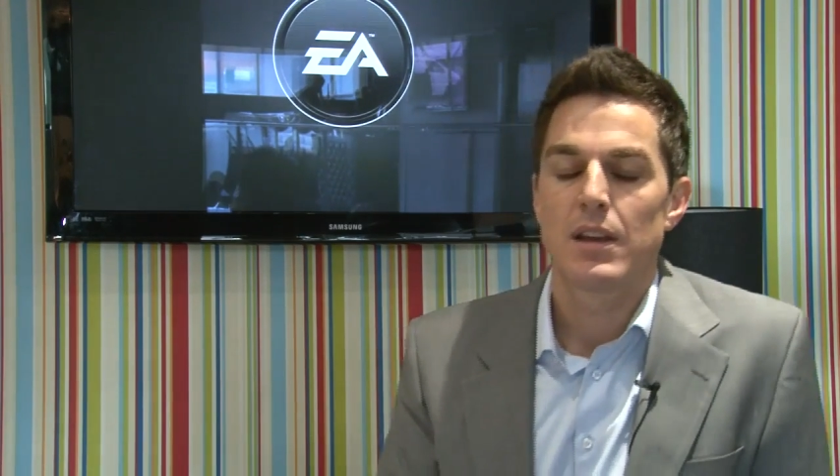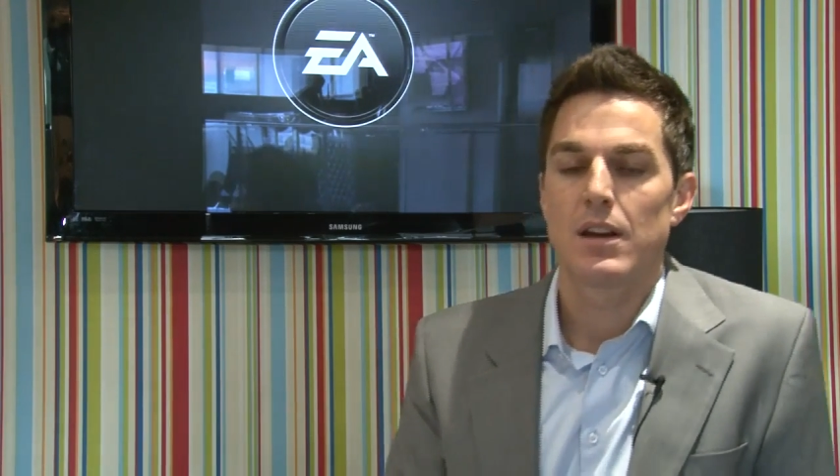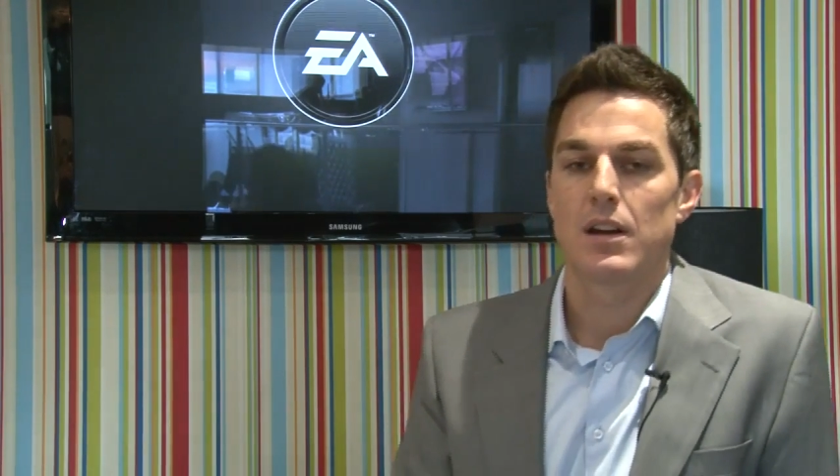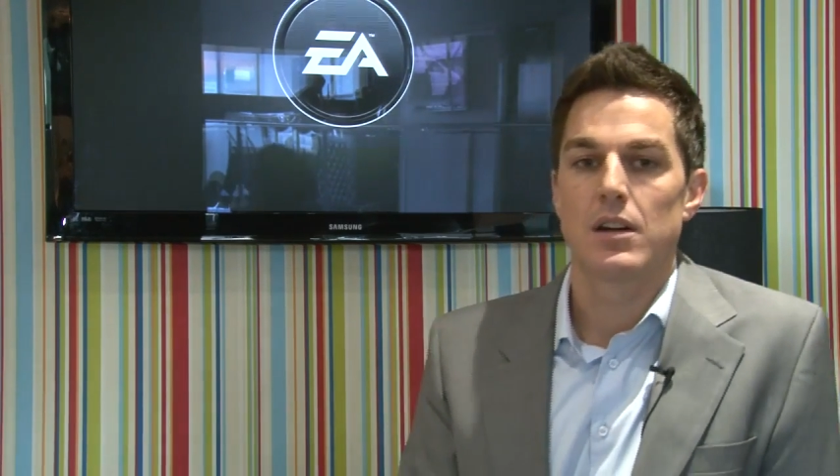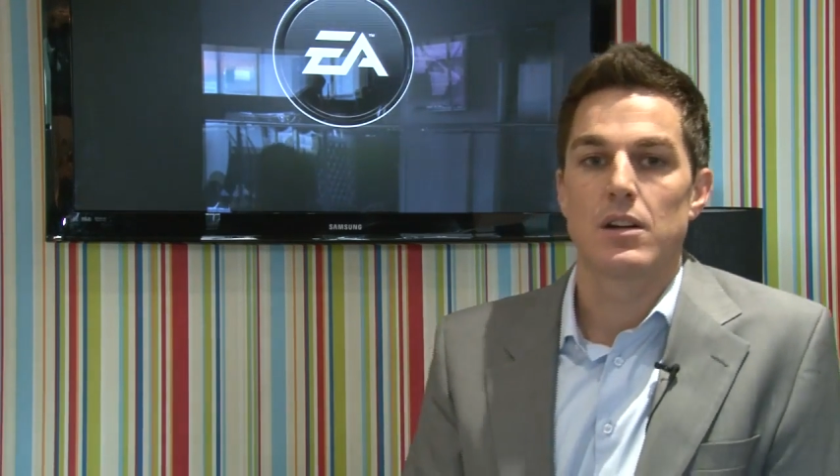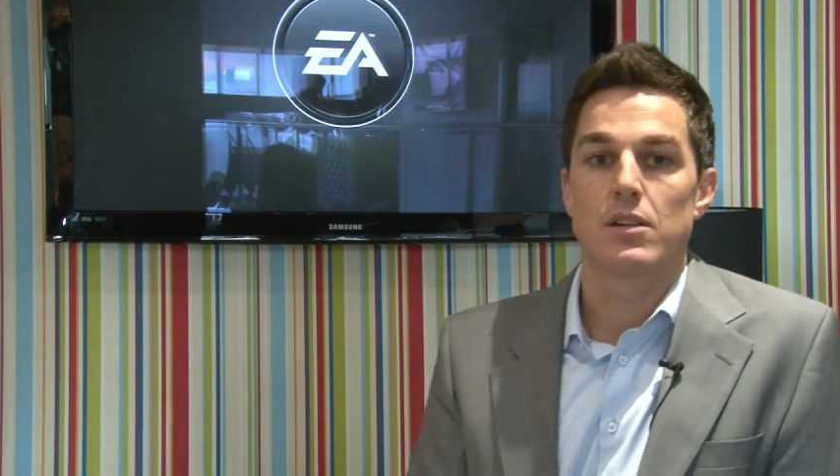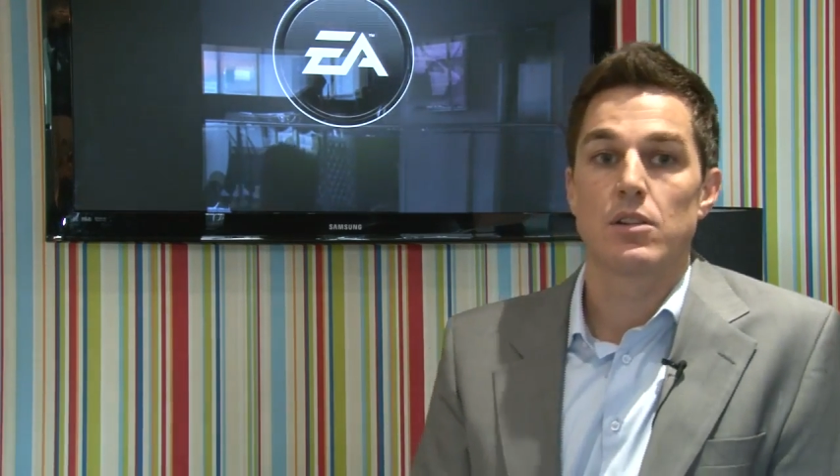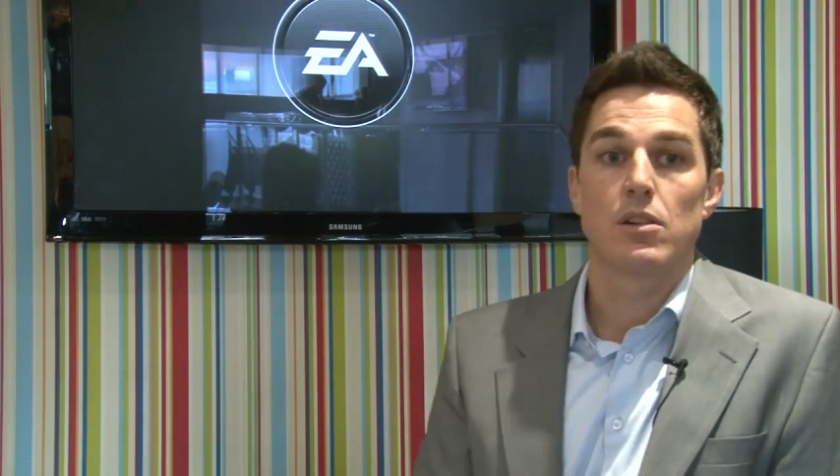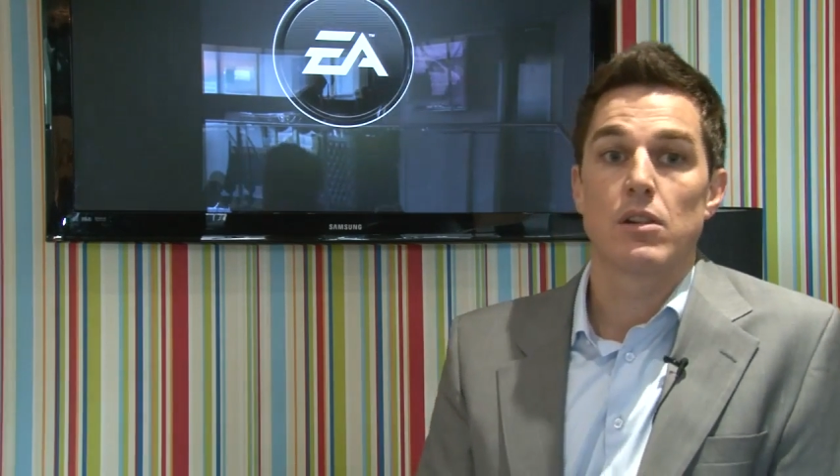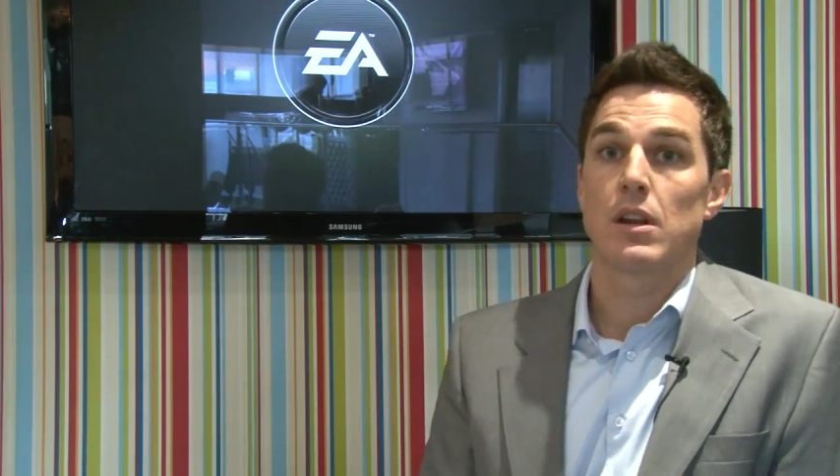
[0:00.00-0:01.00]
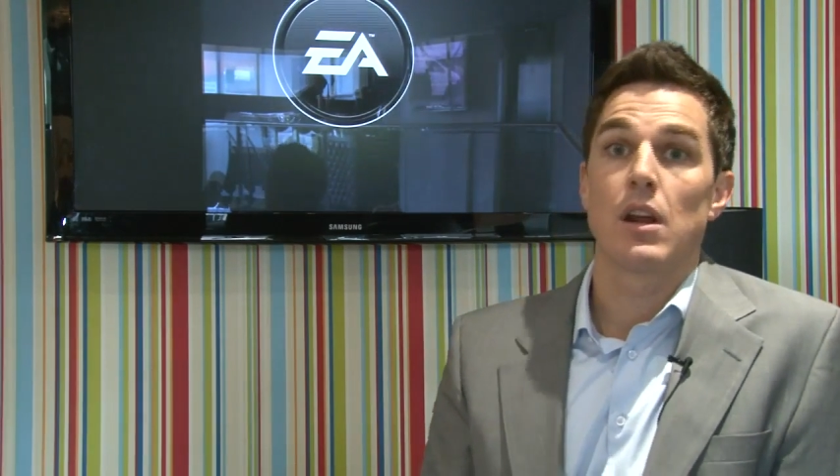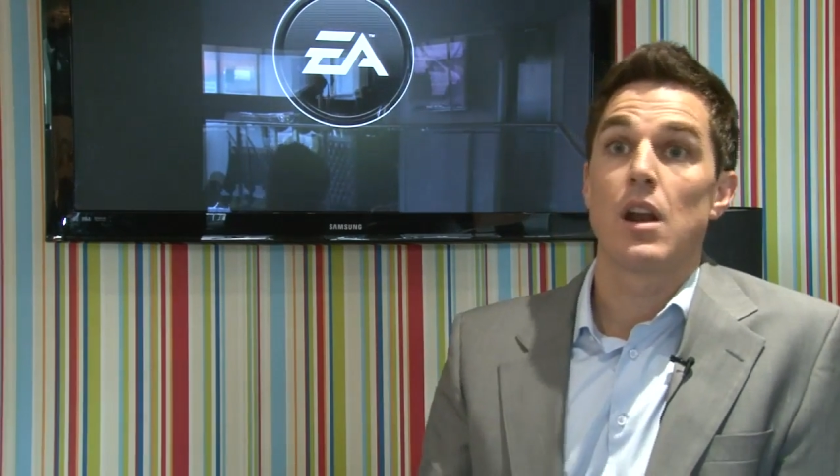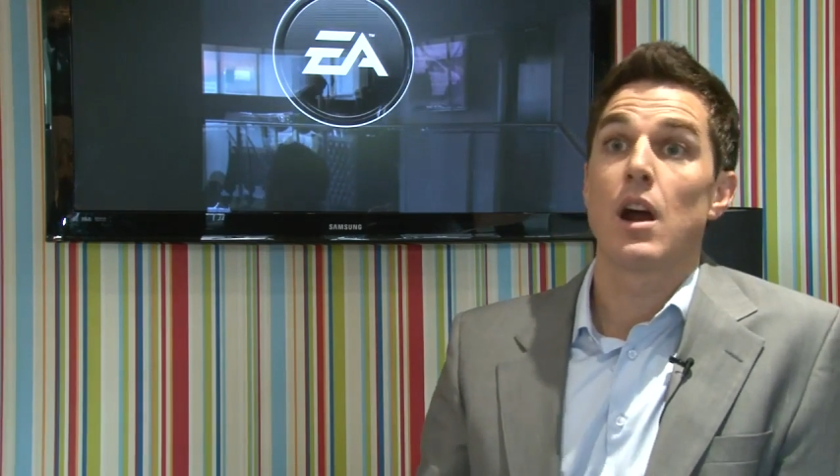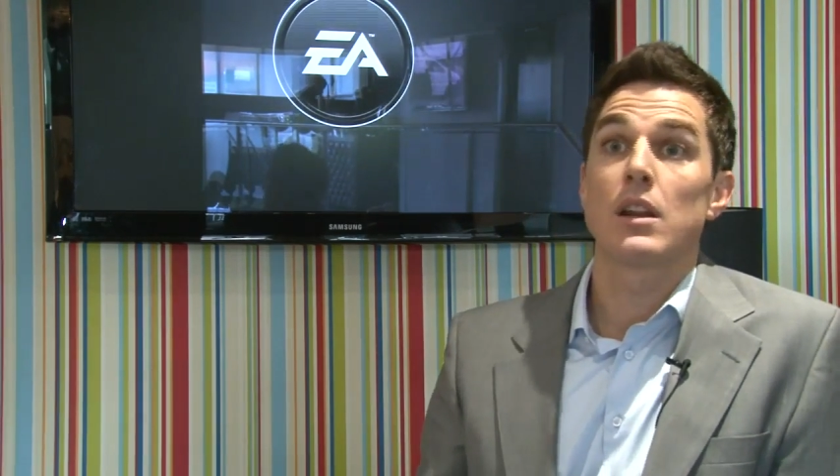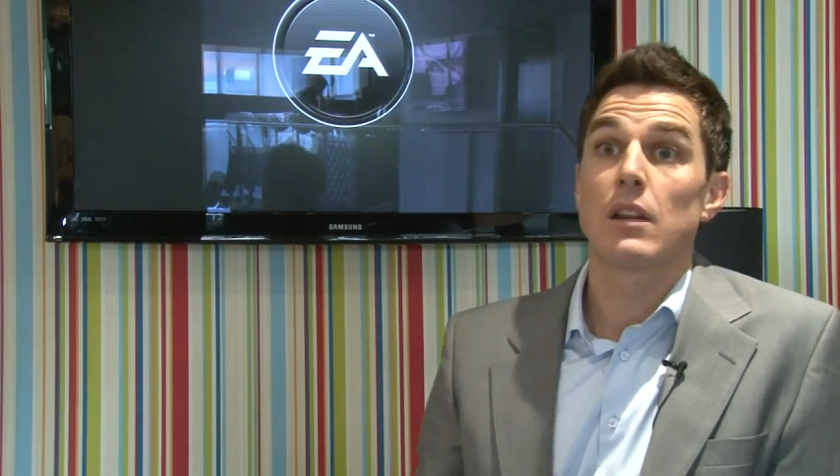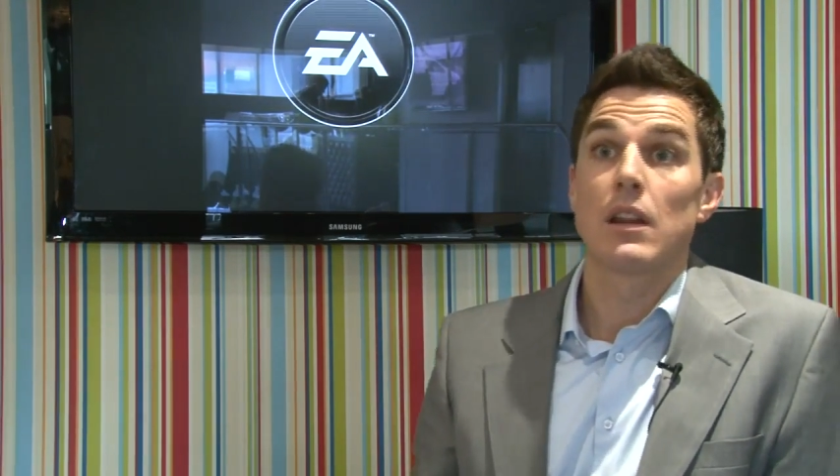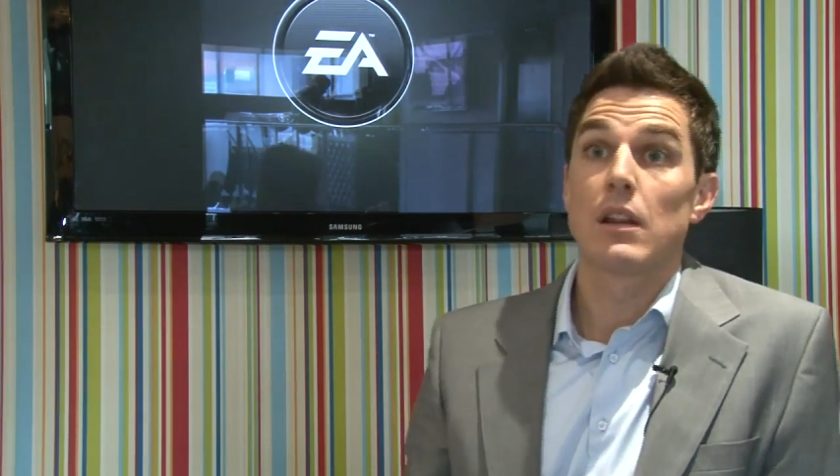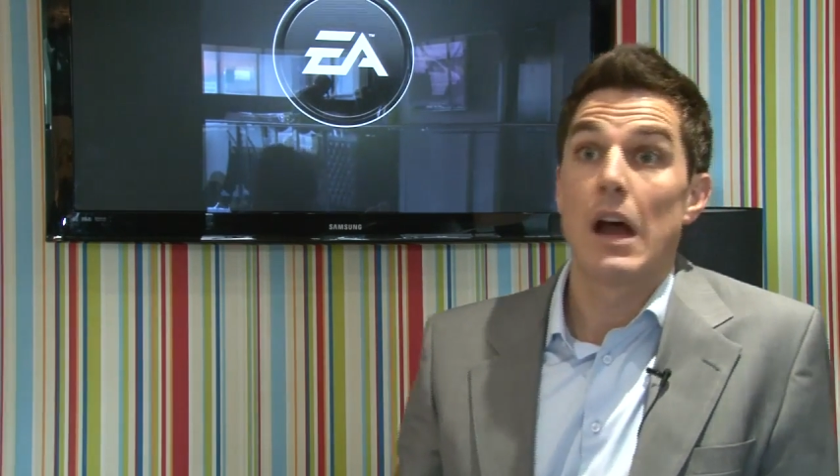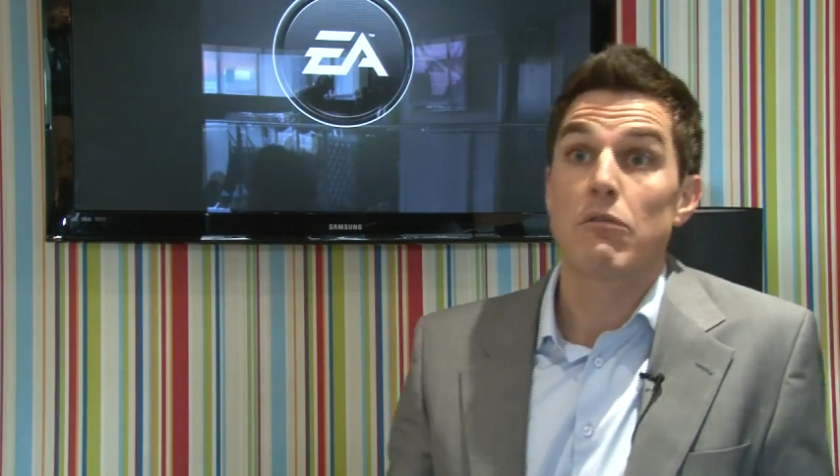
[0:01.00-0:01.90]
and I